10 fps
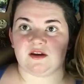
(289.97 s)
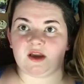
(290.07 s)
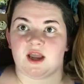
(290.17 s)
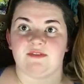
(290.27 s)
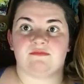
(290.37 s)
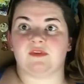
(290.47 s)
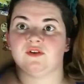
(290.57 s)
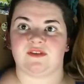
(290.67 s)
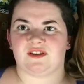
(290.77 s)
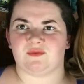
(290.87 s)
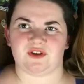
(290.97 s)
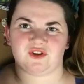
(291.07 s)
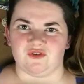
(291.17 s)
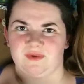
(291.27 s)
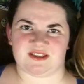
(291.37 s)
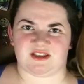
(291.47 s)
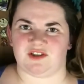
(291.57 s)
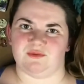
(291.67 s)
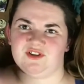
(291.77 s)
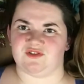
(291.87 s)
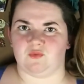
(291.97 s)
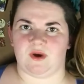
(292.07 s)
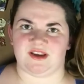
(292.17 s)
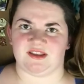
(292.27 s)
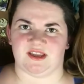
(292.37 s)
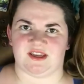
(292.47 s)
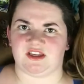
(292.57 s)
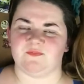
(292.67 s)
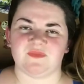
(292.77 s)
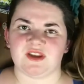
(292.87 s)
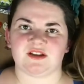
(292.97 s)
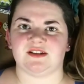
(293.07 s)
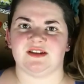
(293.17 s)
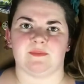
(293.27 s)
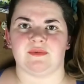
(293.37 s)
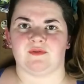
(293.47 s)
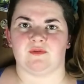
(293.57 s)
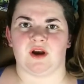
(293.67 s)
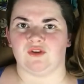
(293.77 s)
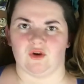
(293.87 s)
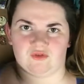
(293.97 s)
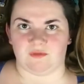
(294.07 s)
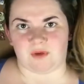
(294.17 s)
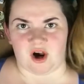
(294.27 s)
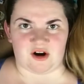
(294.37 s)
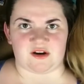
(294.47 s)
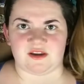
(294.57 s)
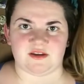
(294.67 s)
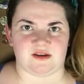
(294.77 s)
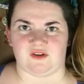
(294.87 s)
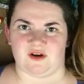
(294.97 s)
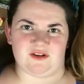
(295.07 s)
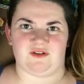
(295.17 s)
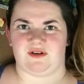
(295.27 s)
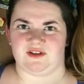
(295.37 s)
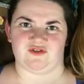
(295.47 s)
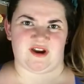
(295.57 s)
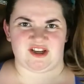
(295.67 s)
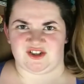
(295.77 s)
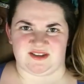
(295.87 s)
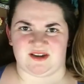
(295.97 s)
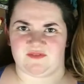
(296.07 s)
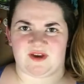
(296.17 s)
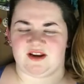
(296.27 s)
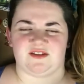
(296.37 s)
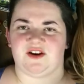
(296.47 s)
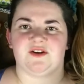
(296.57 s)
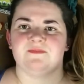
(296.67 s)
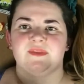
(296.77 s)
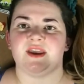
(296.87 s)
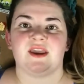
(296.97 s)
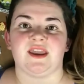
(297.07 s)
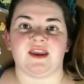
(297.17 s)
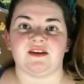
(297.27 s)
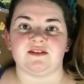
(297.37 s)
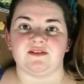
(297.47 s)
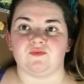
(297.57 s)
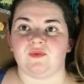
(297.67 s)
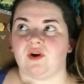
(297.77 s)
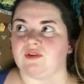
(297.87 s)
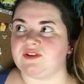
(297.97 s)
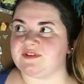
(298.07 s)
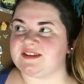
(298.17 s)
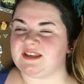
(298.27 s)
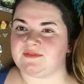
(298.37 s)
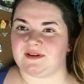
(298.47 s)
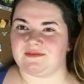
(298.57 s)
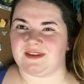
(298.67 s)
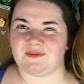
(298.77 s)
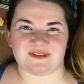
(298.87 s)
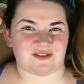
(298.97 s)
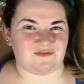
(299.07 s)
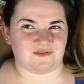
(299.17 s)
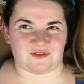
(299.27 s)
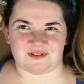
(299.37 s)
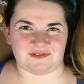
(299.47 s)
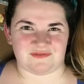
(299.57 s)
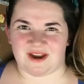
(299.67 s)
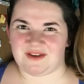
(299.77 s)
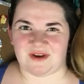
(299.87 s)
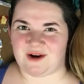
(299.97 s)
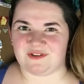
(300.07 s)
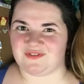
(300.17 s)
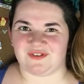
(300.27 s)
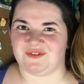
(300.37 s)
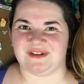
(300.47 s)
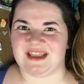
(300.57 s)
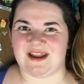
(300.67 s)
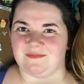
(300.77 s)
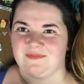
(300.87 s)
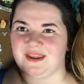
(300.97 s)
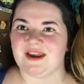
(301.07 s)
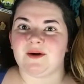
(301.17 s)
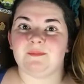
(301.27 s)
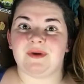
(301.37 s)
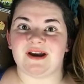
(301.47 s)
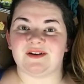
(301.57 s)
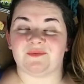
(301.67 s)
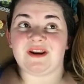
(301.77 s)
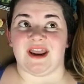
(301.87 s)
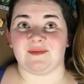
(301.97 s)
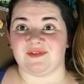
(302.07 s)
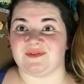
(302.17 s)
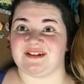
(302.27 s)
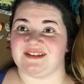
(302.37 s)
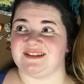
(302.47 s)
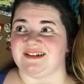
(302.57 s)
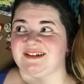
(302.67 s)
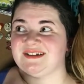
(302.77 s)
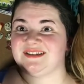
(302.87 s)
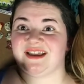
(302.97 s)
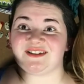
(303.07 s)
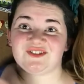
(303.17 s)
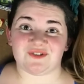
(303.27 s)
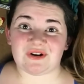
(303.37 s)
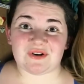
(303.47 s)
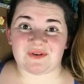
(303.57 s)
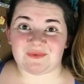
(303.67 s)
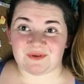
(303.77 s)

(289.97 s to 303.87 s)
a little thing that we could do. Basically we just went and like cleaned up a local park and got, you know, all the trash and stuff out of there. And we only received, I think it was like 4 or 5 hours for doing that. But what happened was that store we were